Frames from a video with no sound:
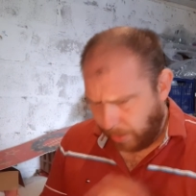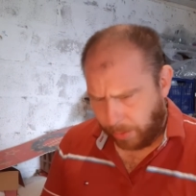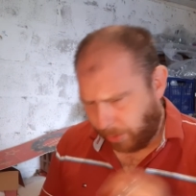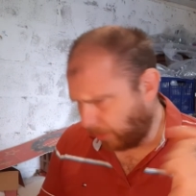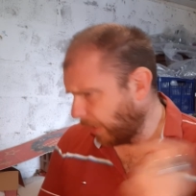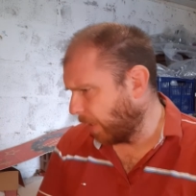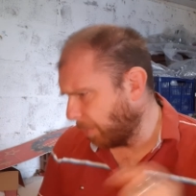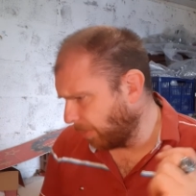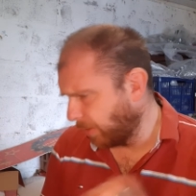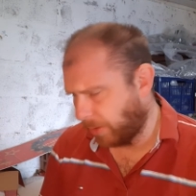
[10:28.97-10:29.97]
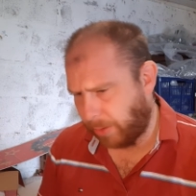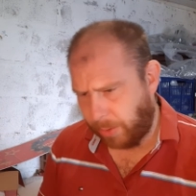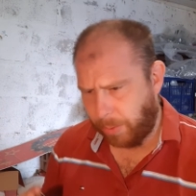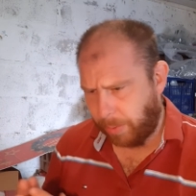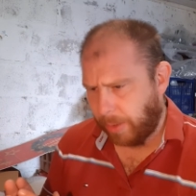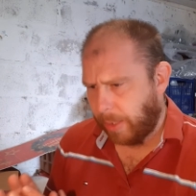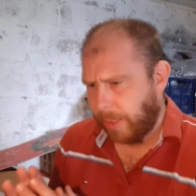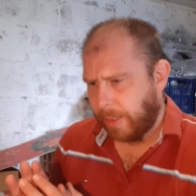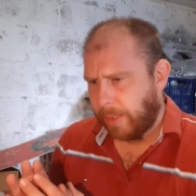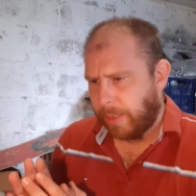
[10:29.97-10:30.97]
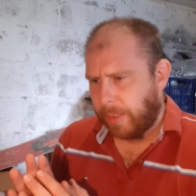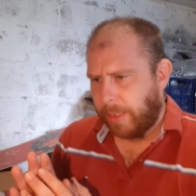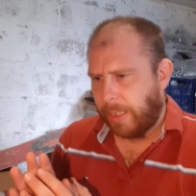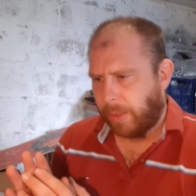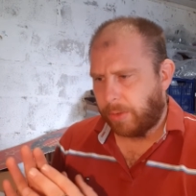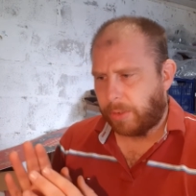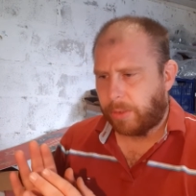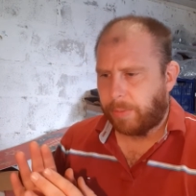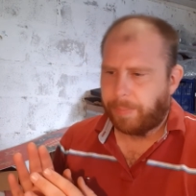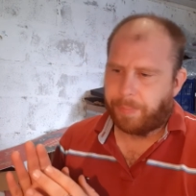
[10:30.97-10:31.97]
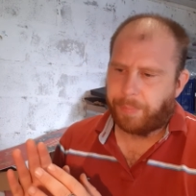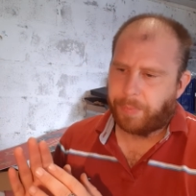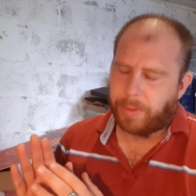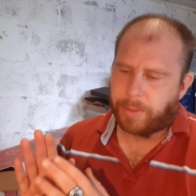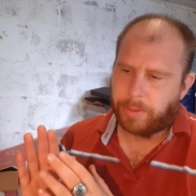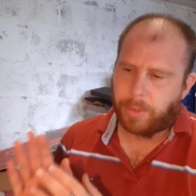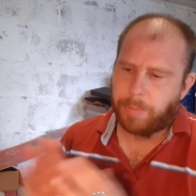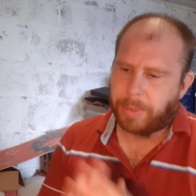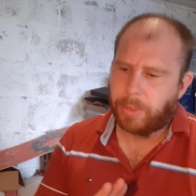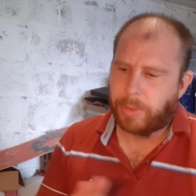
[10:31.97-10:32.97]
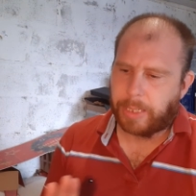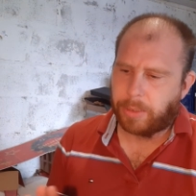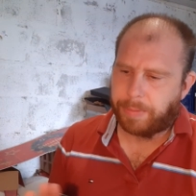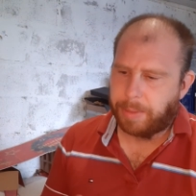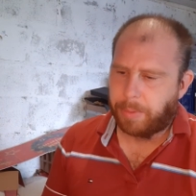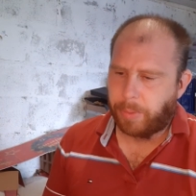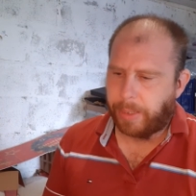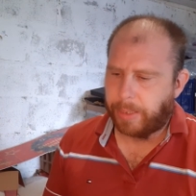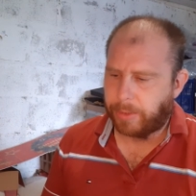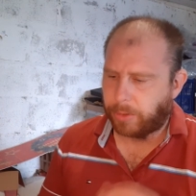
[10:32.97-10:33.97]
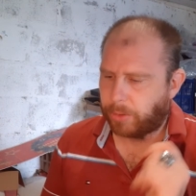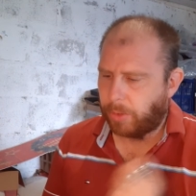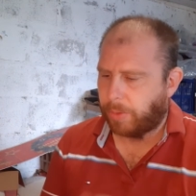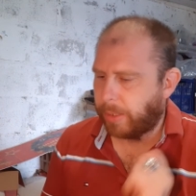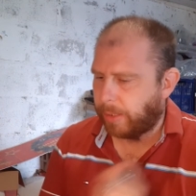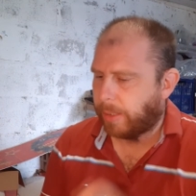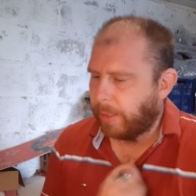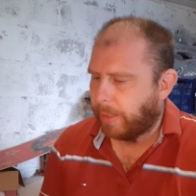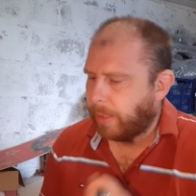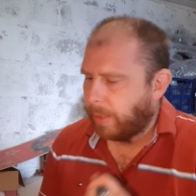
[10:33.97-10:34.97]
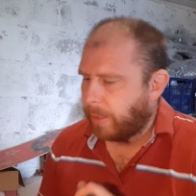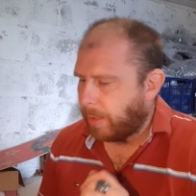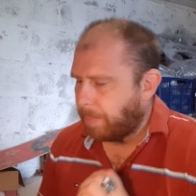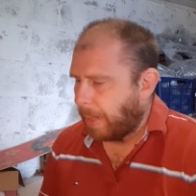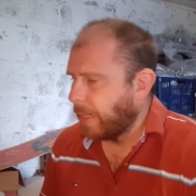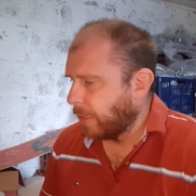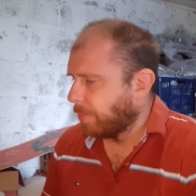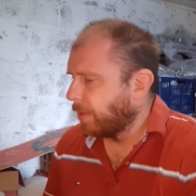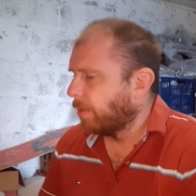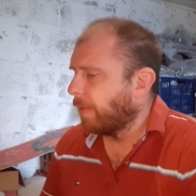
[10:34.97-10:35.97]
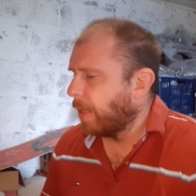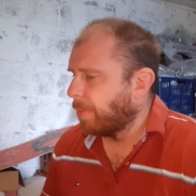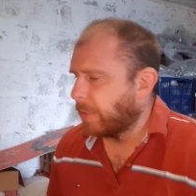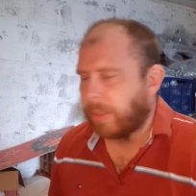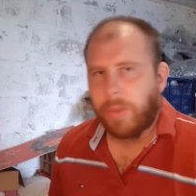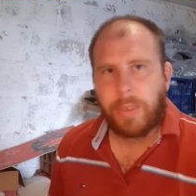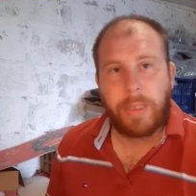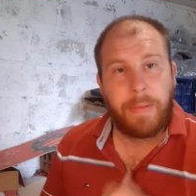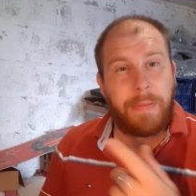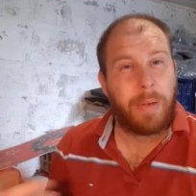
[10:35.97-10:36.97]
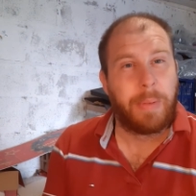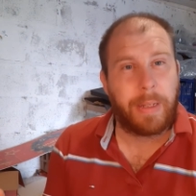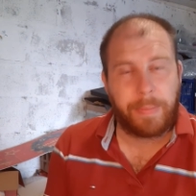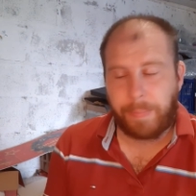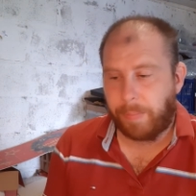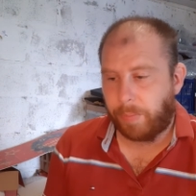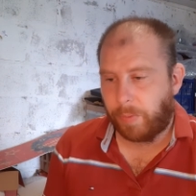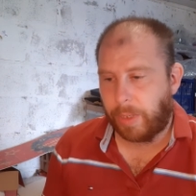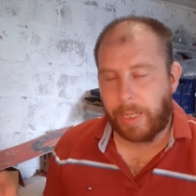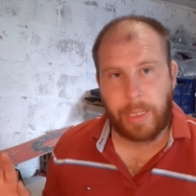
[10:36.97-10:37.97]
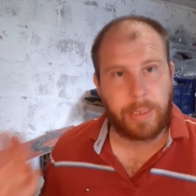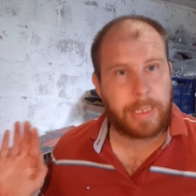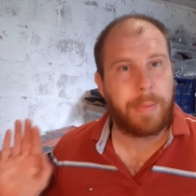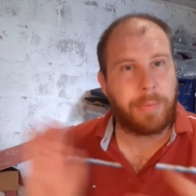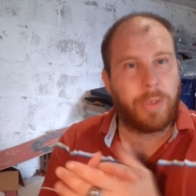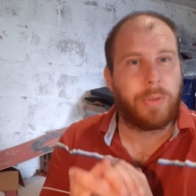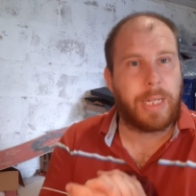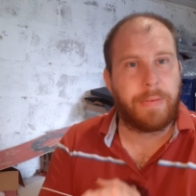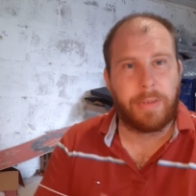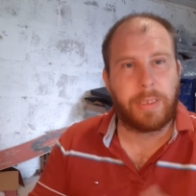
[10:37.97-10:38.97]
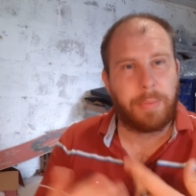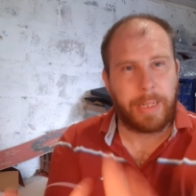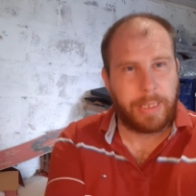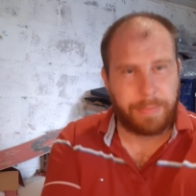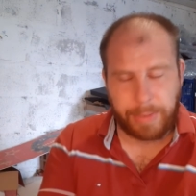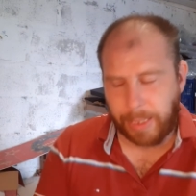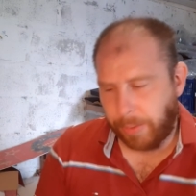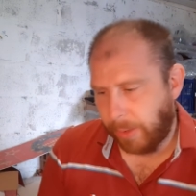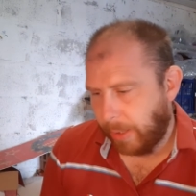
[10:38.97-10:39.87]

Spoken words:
just get on and just do, just do my 2 days off in the morning and just do the paint as much of that up as I could and film it, and then slap them two together and just make it a video.